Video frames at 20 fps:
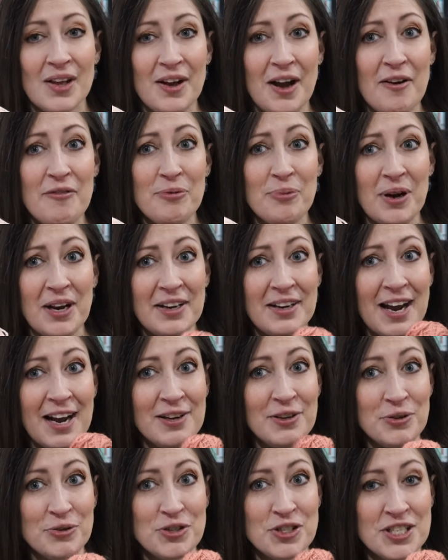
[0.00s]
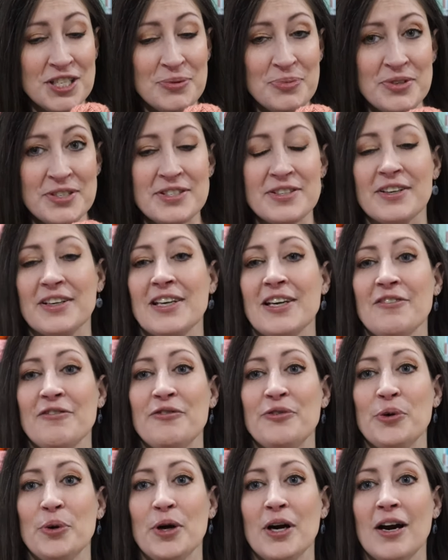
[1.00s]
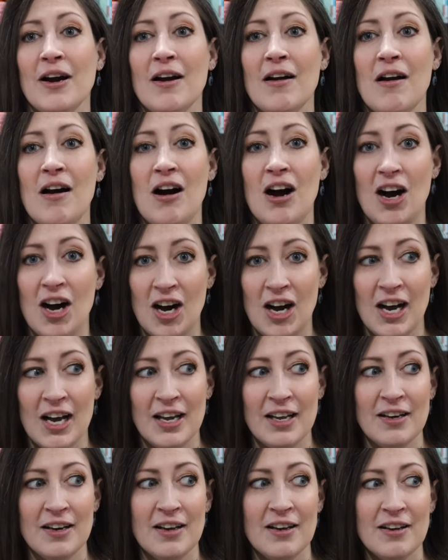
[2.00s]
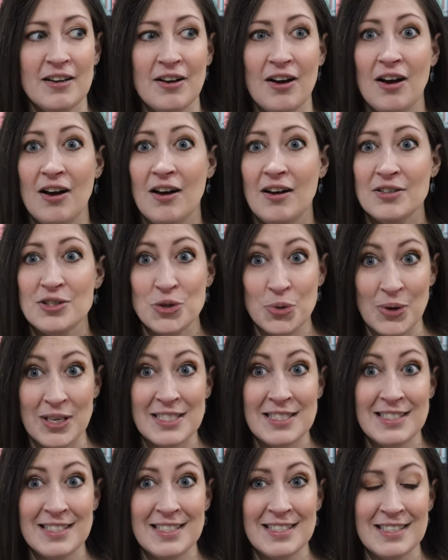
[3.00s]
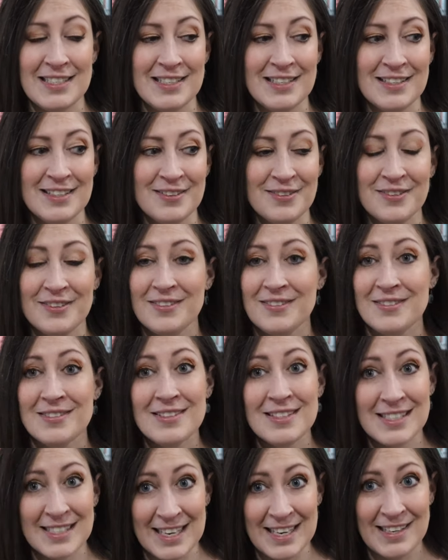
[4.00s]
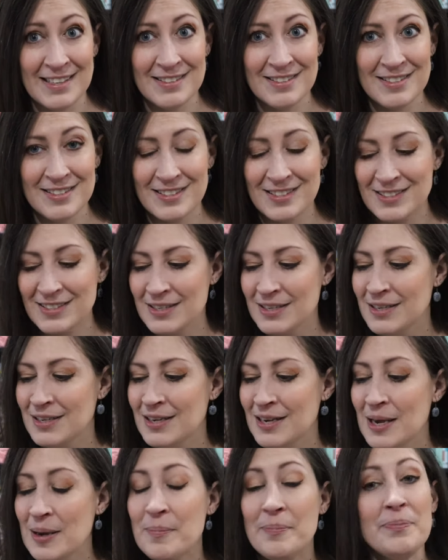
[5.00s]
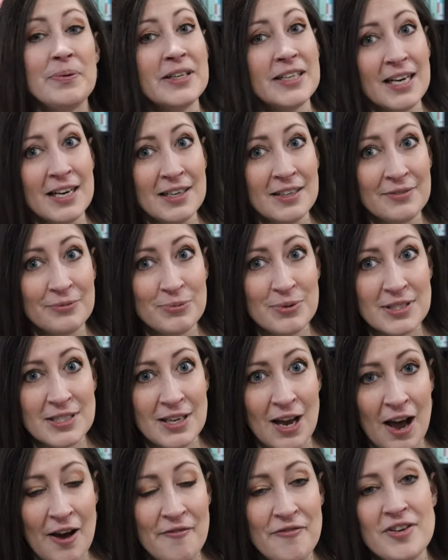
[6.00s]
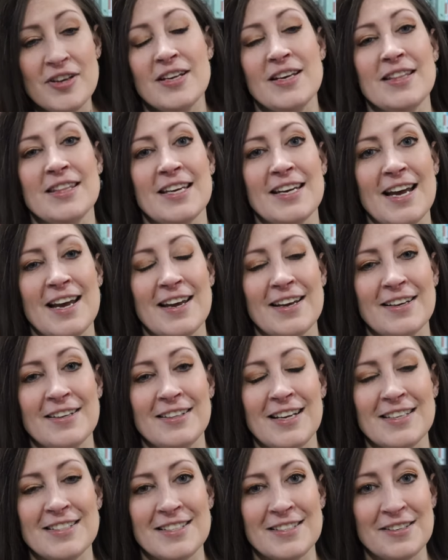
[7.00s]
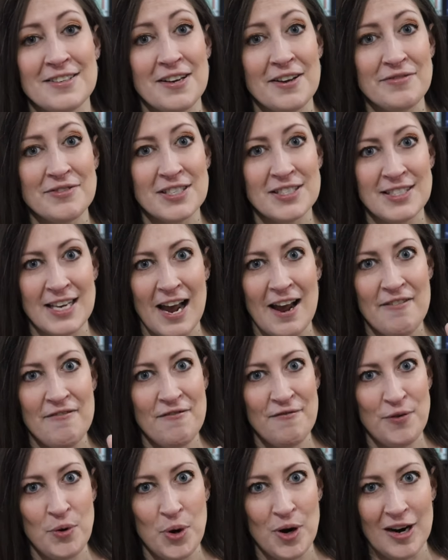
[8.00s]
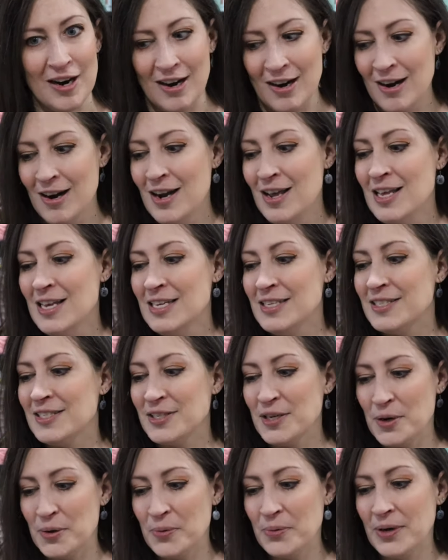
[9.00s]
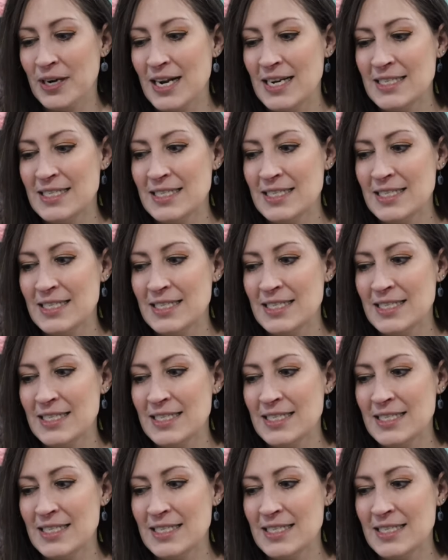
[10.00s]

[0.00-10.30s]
of what I knew she was looking for on 20 skeins. But I was confident that I had collected enough to dye four. So what I